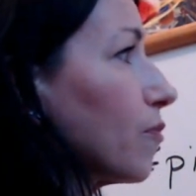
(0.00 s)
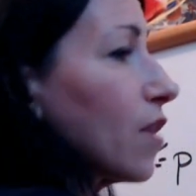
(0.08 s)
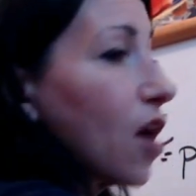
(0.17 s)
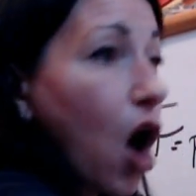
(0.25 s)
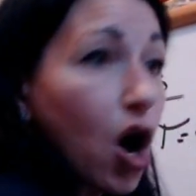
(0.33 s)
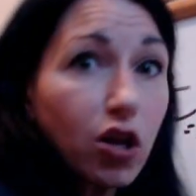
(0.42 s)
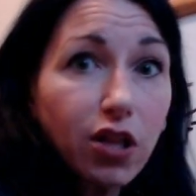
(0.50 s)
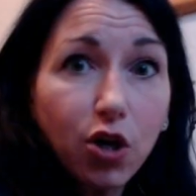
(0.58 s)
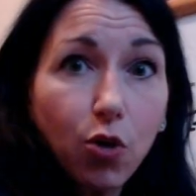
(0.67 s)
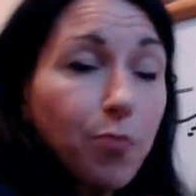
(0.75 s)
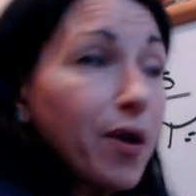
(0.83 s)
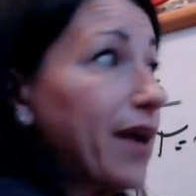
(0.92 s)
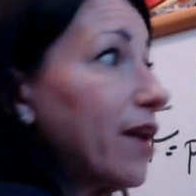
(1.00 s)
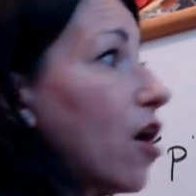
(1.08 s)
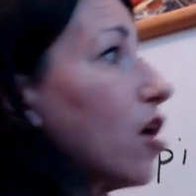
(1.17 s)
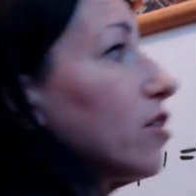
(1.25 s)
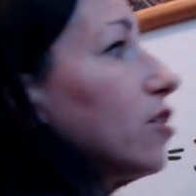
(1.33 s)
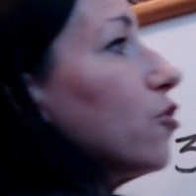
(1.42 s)
our little pit,
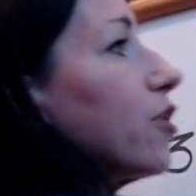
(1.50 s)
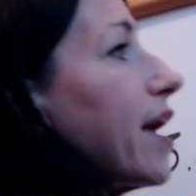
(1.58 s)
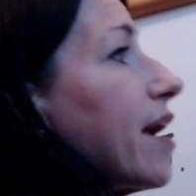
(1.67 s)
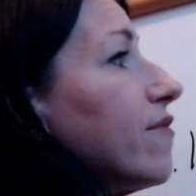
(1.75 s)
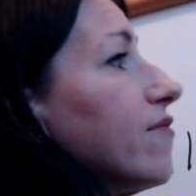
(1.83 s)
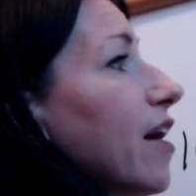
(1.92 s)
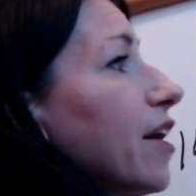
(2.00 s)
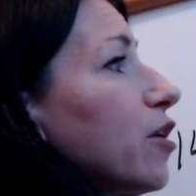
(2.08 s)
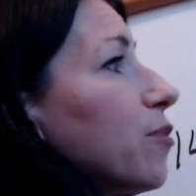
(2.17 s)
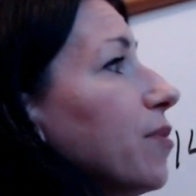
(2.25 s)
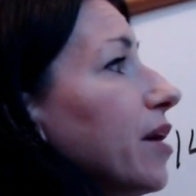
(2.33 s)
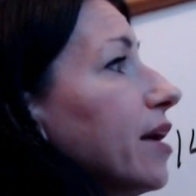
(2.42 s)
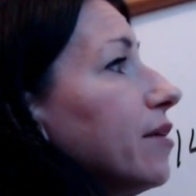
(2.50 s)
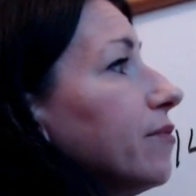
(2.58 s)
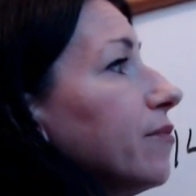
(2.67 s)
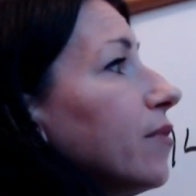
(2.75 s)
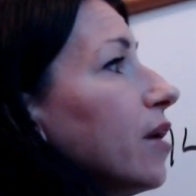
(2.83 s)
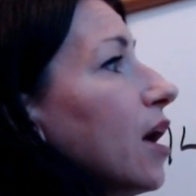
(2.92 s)
our little campfire pit
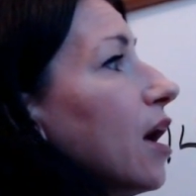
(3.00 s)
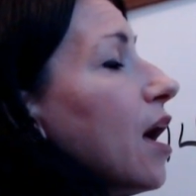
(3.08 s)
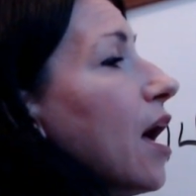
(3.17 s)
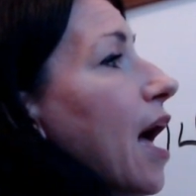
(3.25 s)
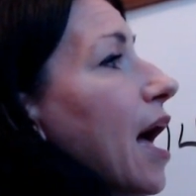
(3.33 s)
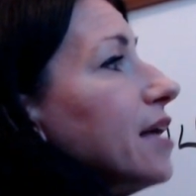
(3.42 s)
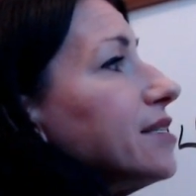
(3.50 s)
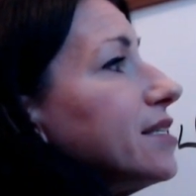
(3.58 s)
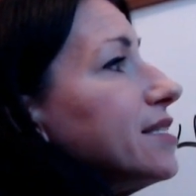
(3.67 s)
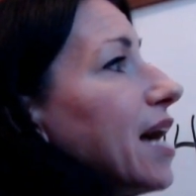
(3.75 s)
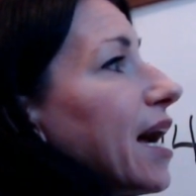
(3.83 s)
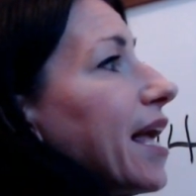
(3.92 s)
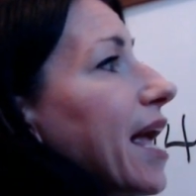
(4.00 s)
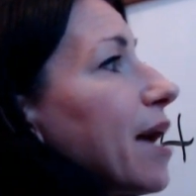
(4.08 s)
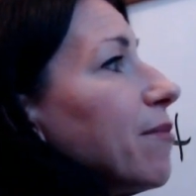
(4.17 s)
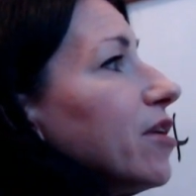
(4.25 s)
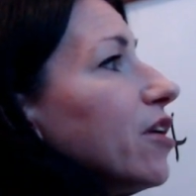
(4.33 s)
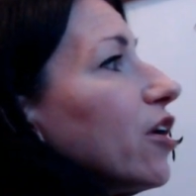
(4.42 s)
has a
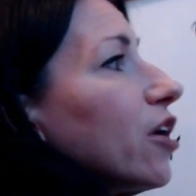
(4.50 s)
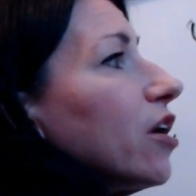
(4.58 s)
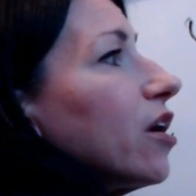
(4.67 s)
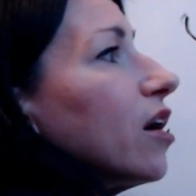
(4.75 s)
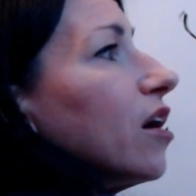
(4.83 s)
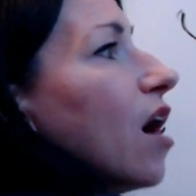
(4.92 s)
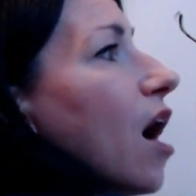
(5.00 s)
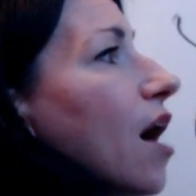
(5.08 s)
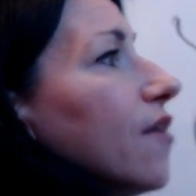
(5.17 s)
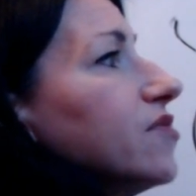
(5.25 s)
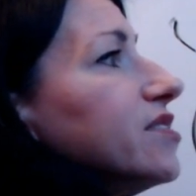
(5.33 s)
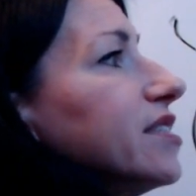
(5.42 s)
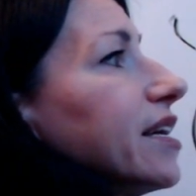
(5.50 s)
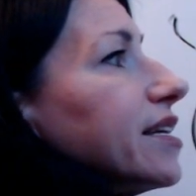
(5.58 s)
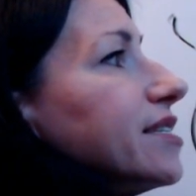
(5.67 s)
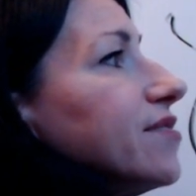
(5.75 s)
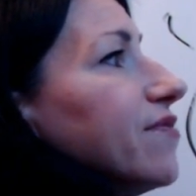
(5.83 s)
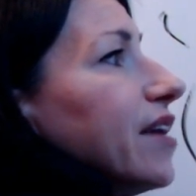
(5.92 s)
diameter of
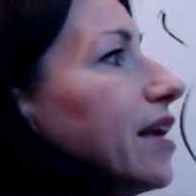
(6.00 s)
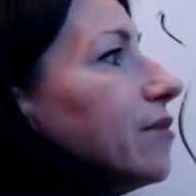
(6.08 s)
six feet.